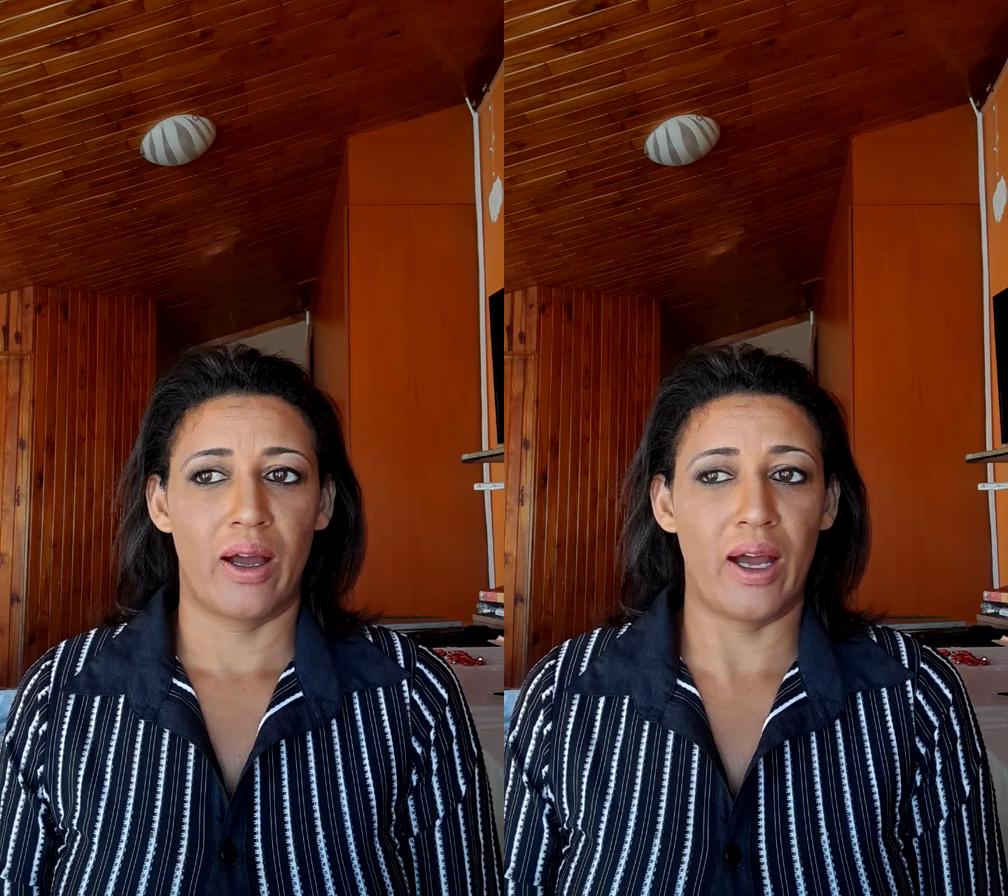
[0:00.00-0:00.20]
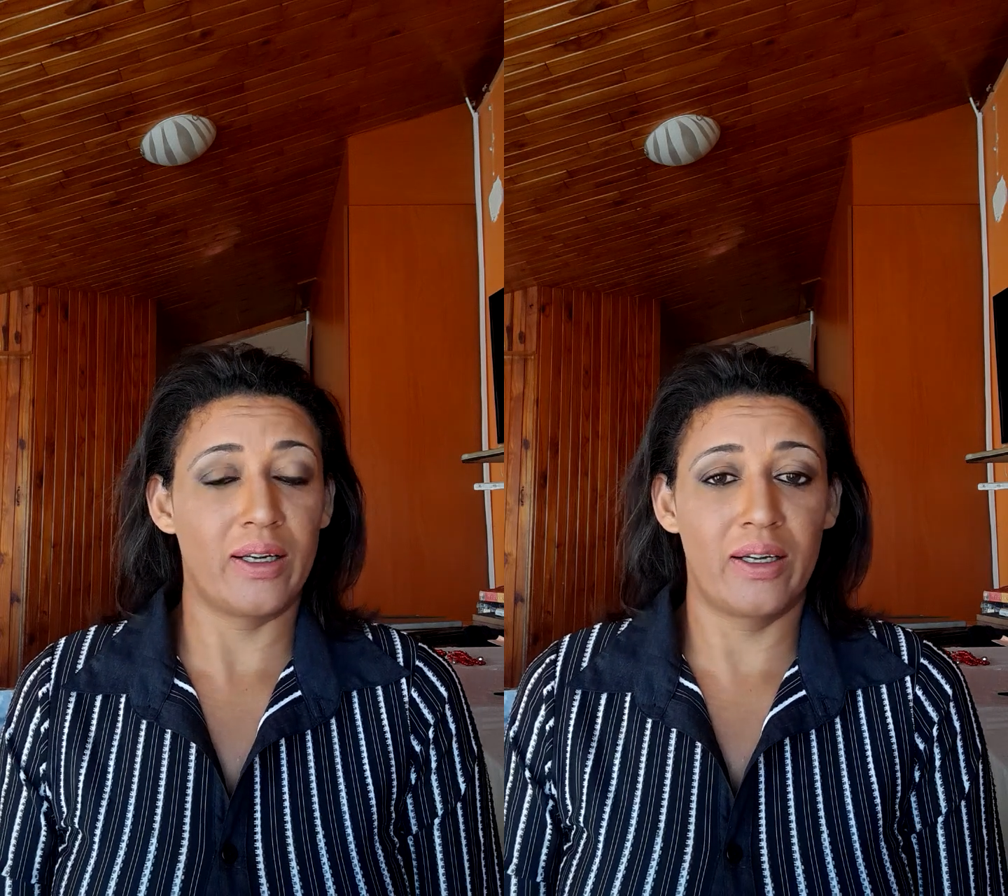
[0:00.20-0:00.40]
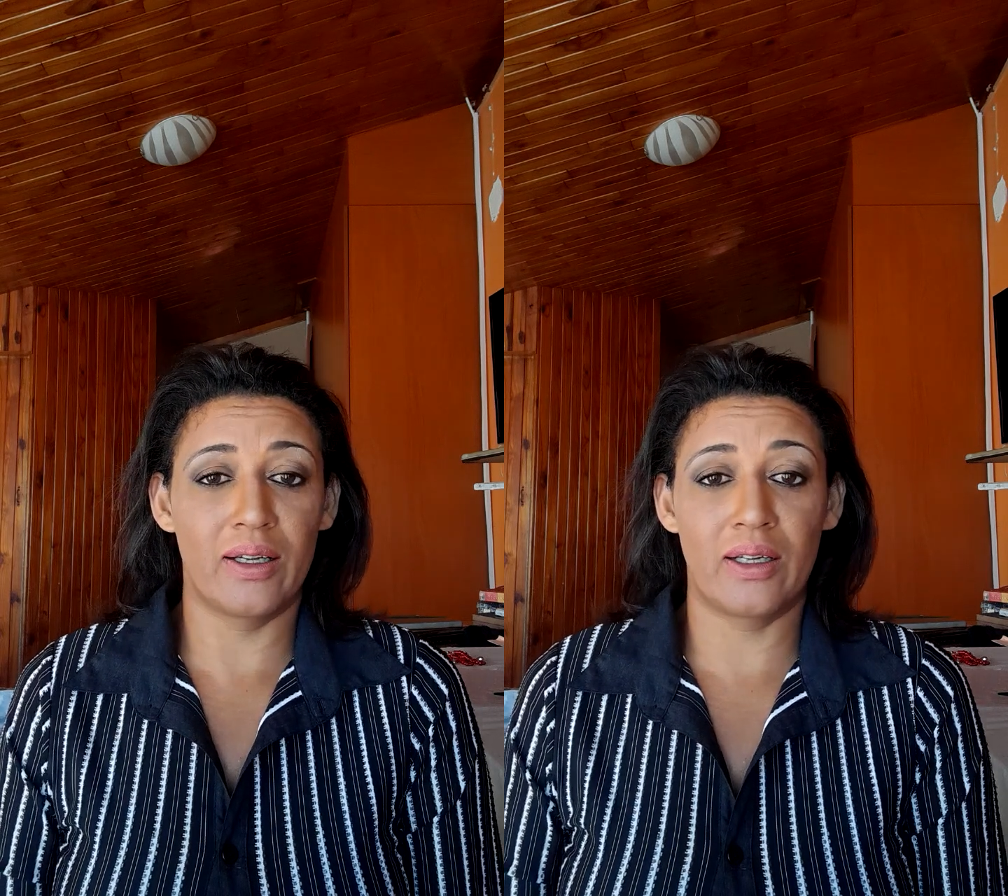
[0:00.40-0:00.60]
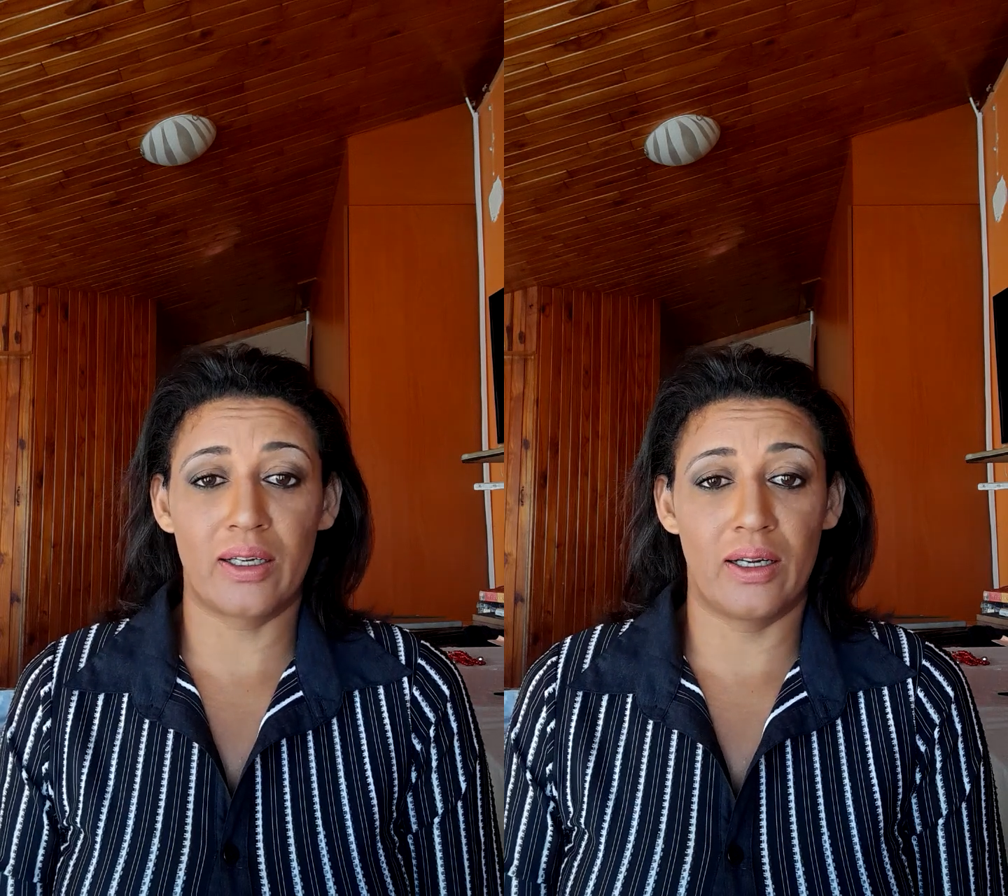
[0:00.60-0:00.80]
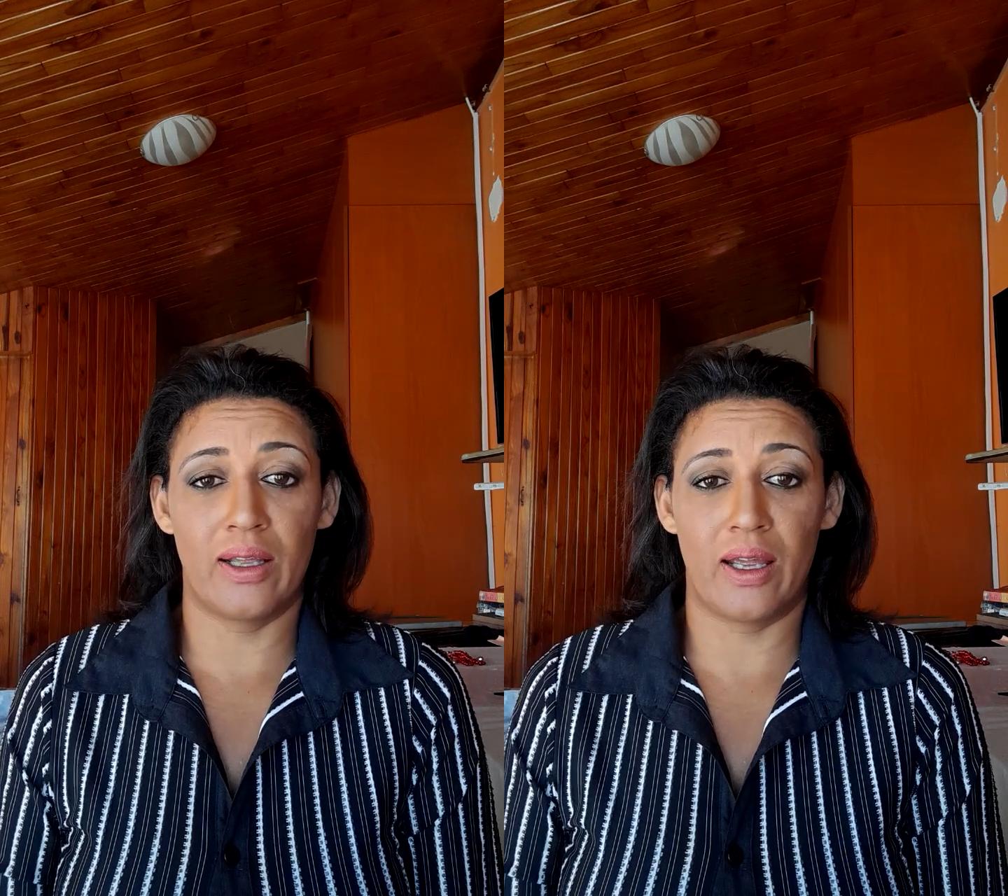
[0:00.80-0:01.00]
I didn't
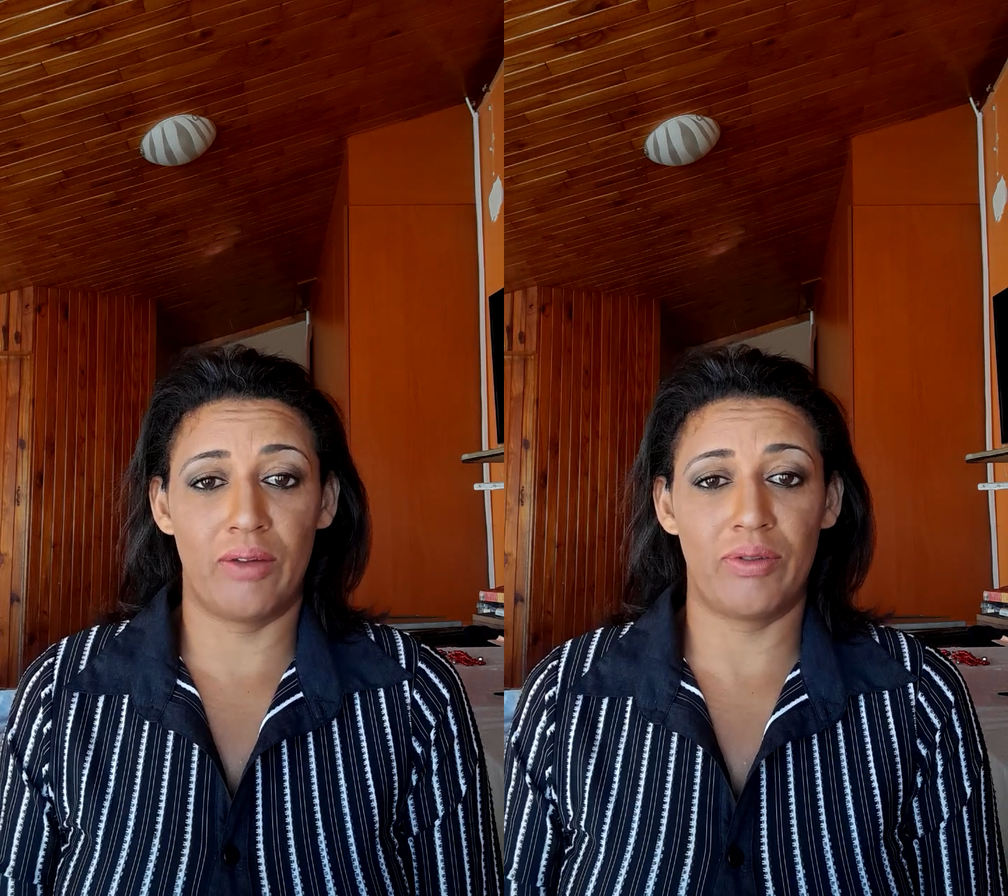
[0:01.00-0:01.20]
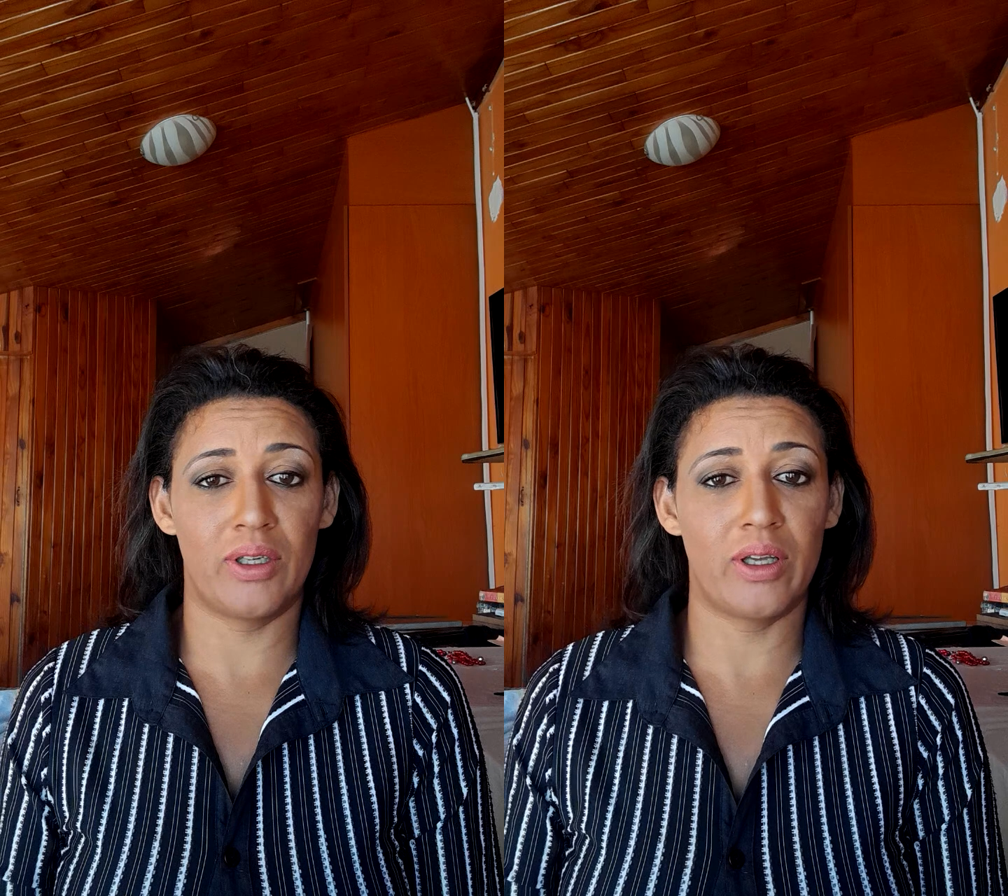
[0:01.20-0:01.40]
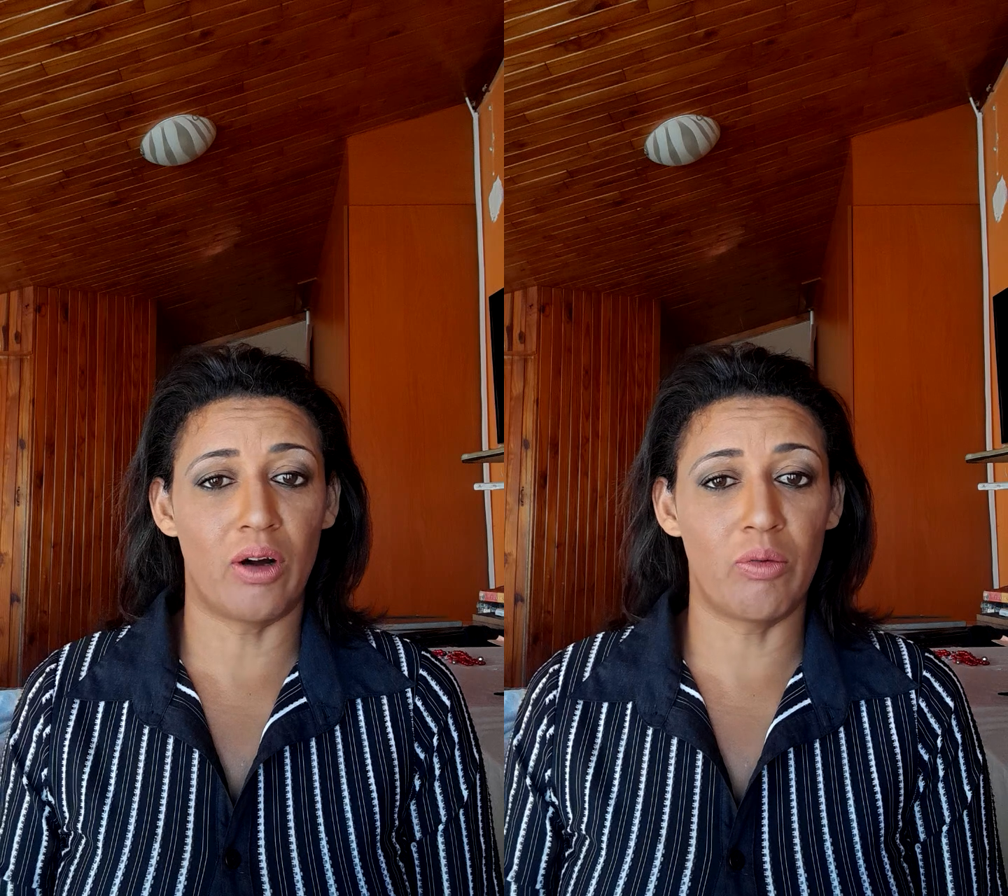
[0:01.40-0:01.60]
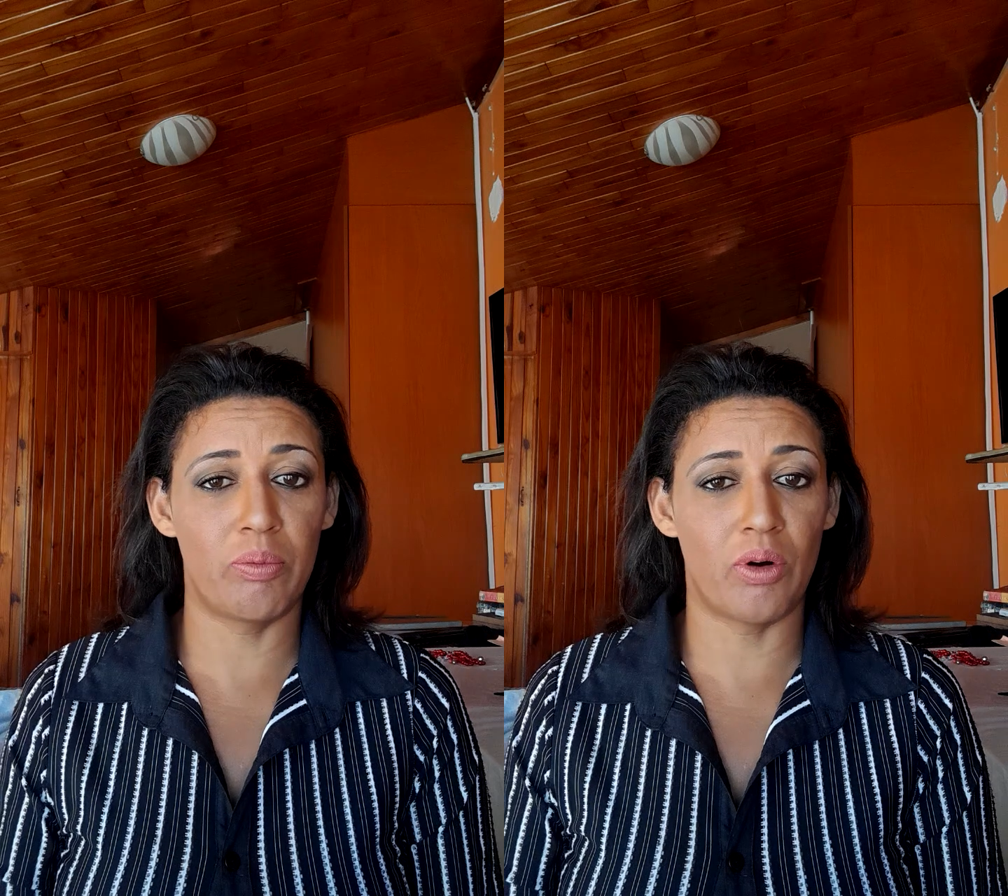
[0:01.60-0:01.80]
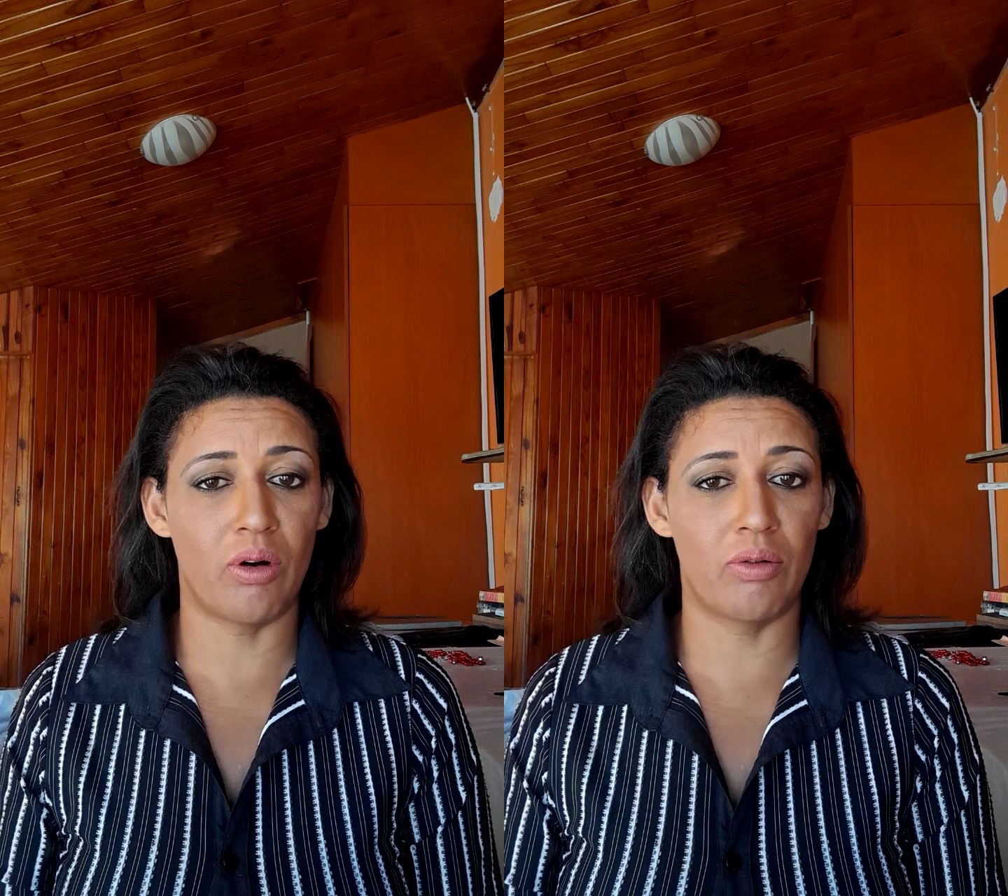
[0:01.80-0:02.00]
really have any hope
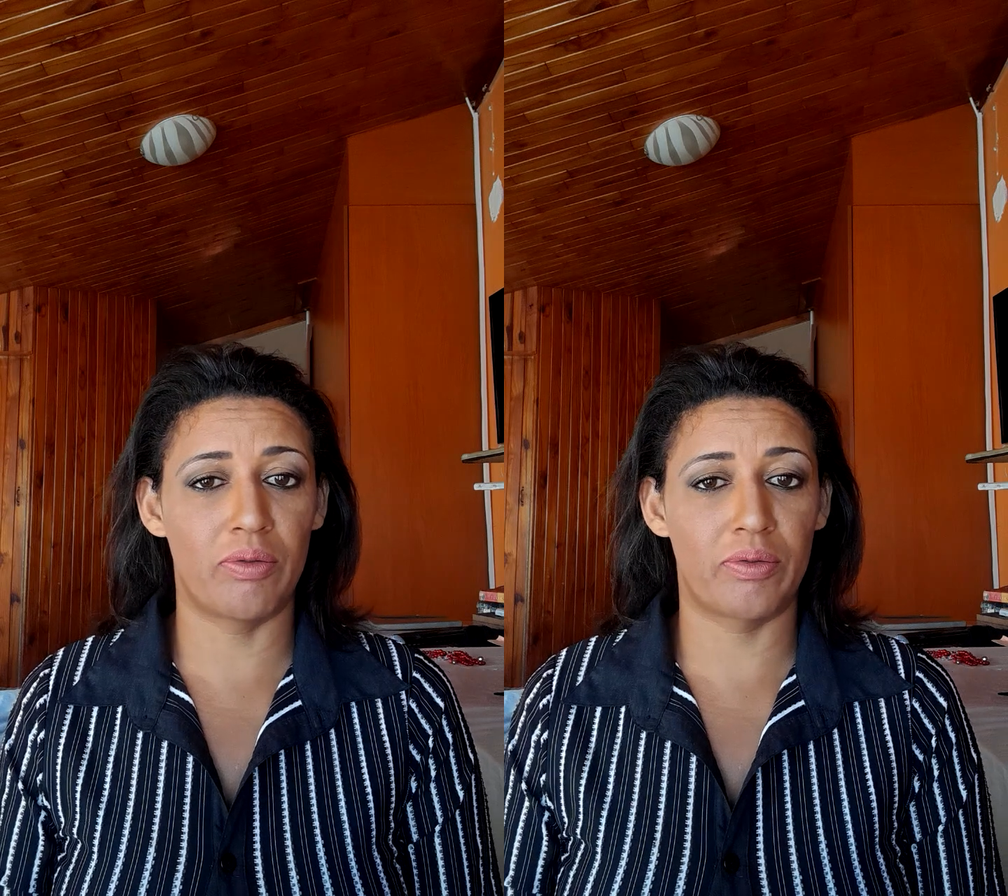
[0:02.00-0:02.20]
of